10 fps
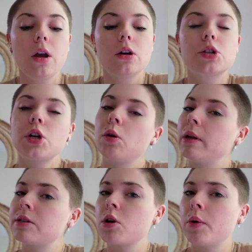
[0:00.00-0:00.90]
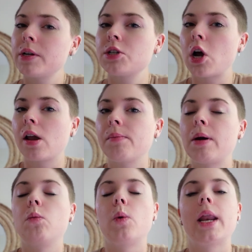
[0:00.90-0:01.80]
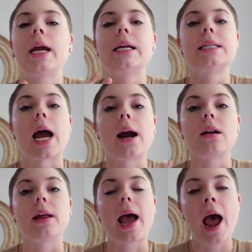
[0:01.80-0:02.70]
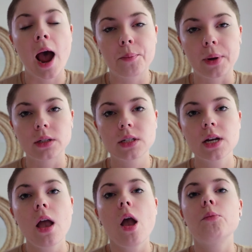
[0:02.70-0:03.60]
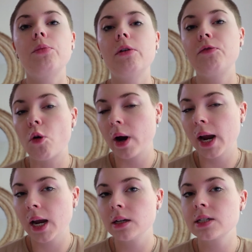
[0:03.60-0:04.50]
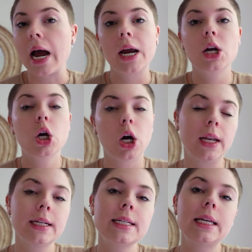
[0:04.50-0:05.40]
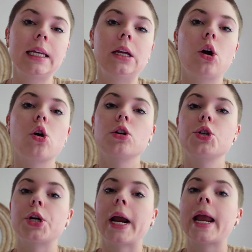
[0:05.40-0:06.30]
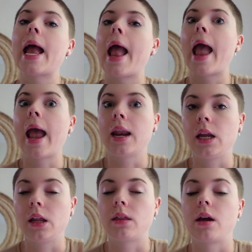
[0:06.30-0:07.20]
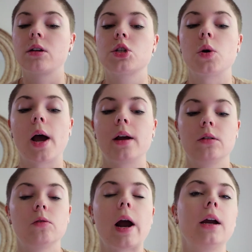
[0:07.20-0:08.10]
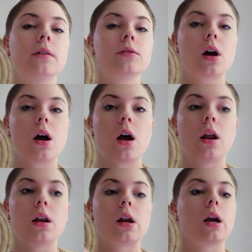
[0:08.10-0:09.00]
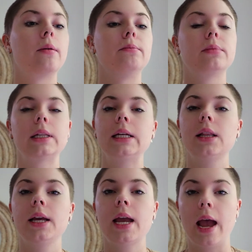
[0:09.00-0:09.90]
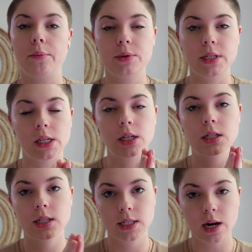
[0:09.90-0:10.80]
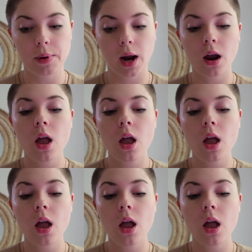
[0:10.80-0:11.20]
So let's go into talking about what exactly happened. Beforehand, I couldn't eat or drink anything. So I arrived on a completely empty stomach.